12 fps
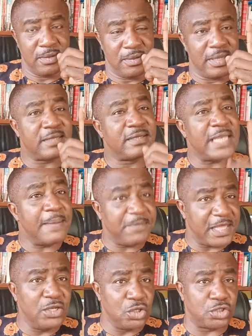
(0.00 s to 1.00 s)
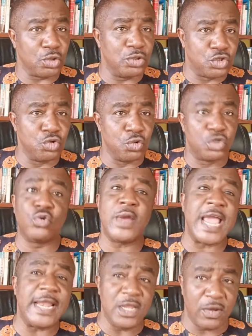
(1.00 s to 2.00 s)
the same thing you should do to
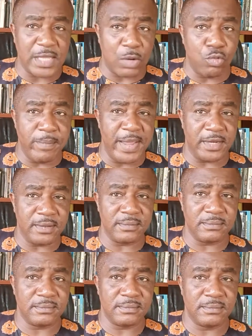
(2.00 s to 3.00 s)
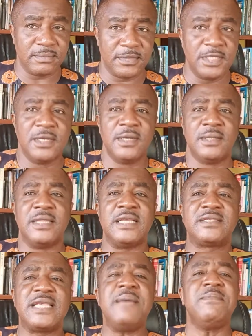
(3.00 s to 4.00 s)
any other women. The
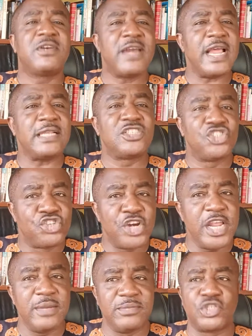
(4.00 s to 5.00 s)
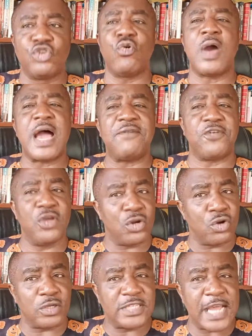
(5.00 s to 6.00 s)
same great dreams you have for your
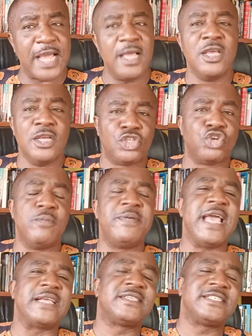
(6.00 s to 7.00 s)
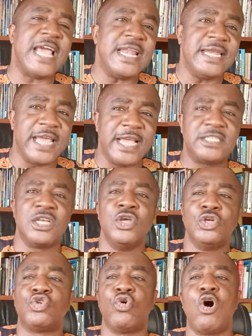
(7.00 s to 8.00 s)
daughter should be extended
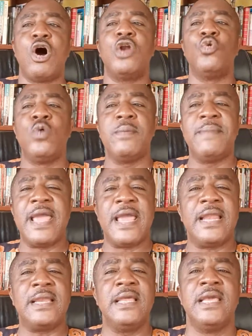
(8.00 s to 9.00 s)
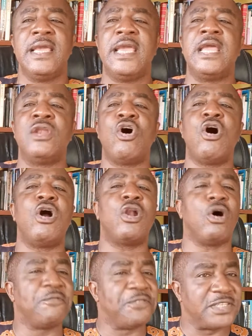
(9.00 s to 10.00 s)
to all women in all
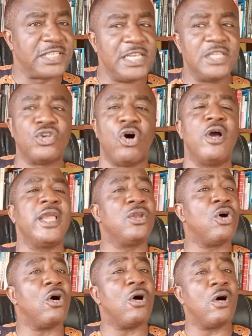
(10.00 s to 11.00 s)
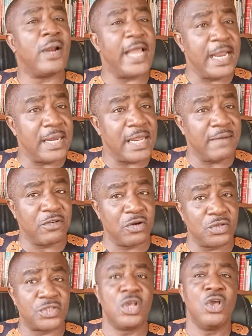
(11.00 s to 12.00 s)
offices or in all
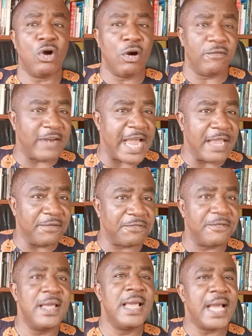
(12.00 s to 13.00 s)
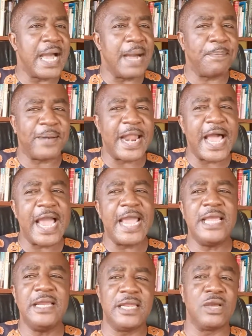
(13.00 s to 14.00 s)
endeavors of life.
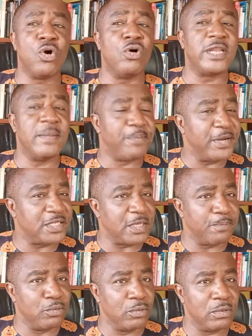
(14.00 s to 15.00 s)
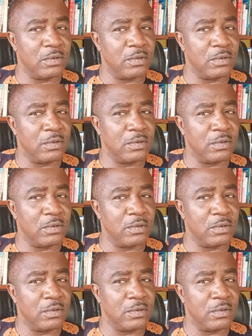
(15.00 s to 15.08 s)
Apply the golden principle.